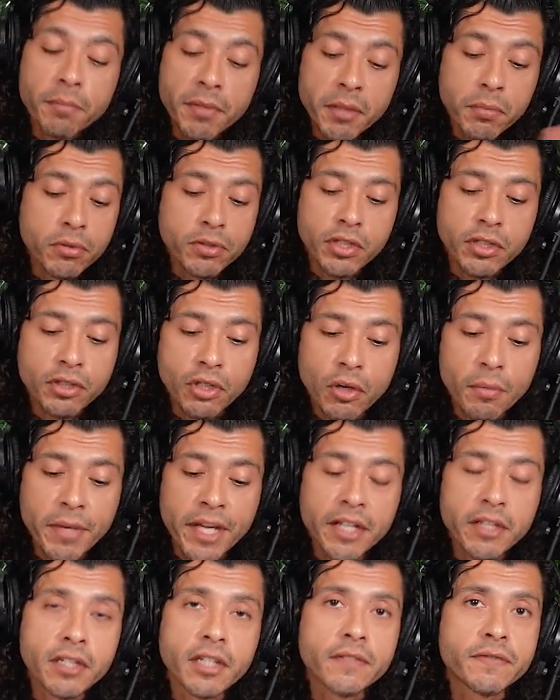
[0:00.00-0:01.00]
Some people just
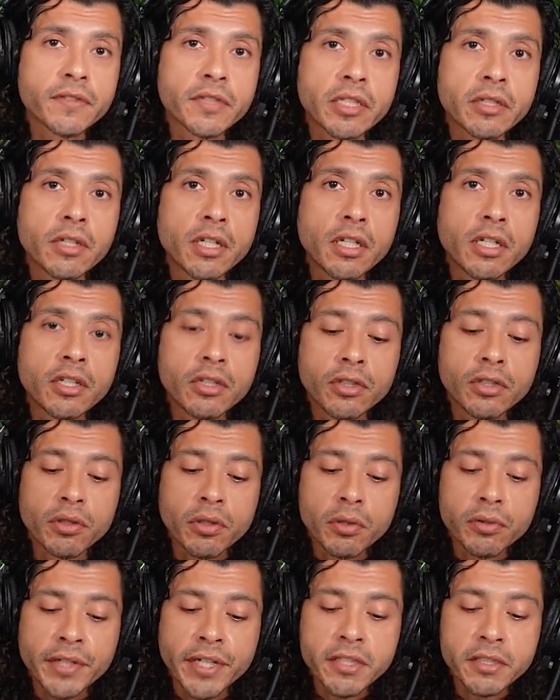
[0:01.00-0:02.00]
don't make enough
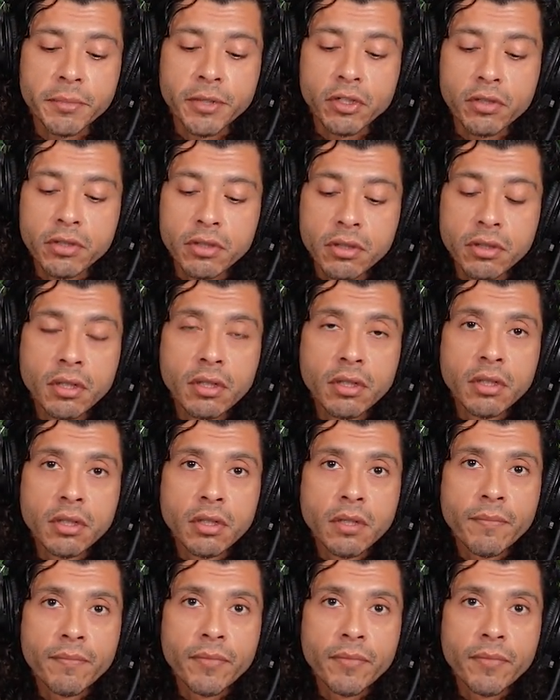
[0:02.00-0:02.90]
neurotransmitters.